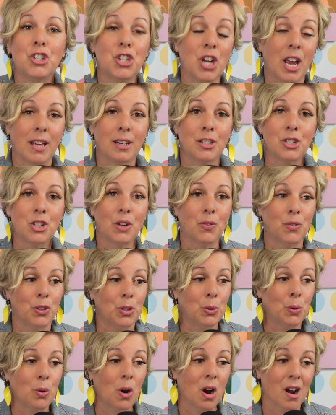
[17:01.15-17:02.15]
change if
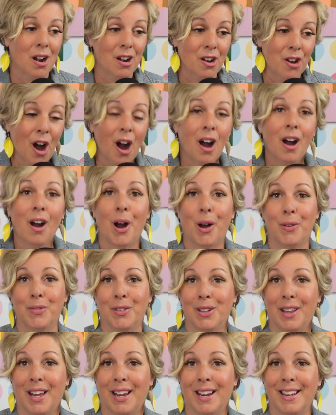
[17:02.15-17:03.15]
you are not
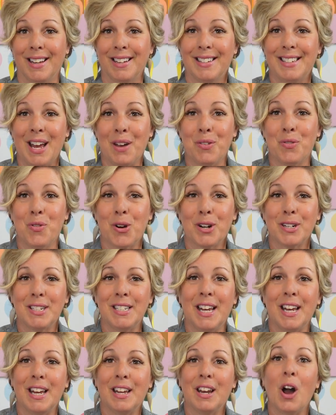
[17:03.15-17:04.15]
ovulating day
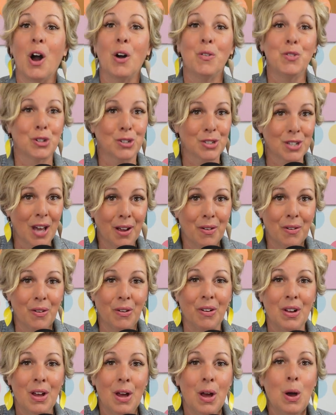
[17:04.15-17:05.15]
14 of your
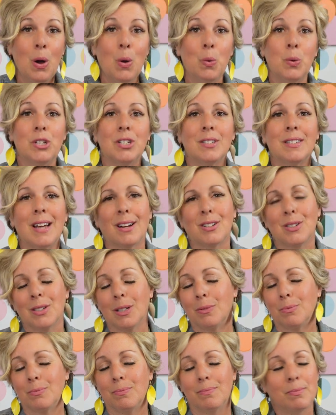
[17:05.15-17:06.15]
cycle, which is
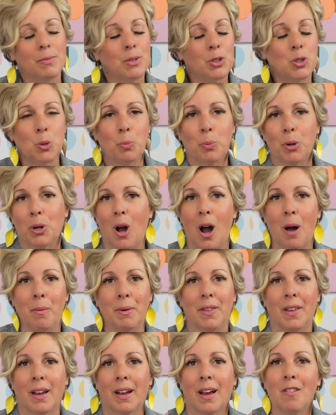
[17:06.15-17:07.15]
actually super
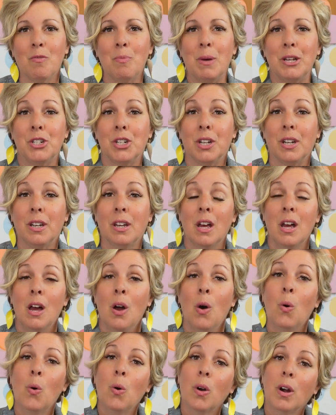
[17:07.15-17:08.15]
common, like I've mentioned,
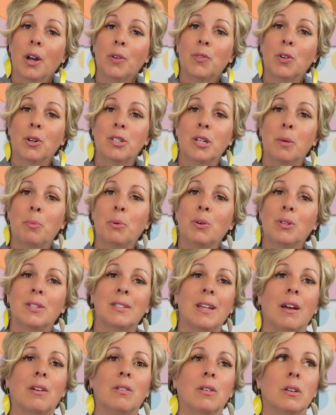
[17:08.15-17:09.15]
or if your typical
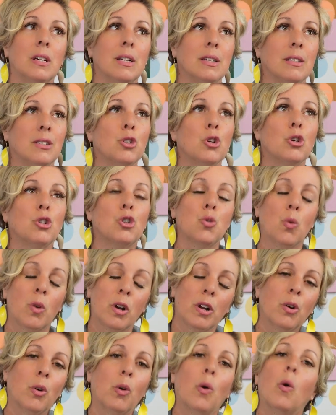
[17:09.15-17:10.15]
cycle is
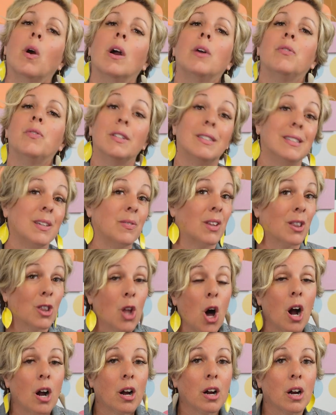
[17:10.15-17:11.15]
shorter, or if it's even
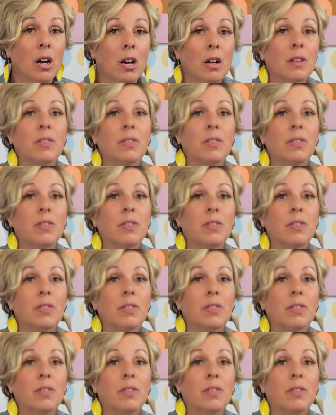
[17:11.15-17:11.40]
longer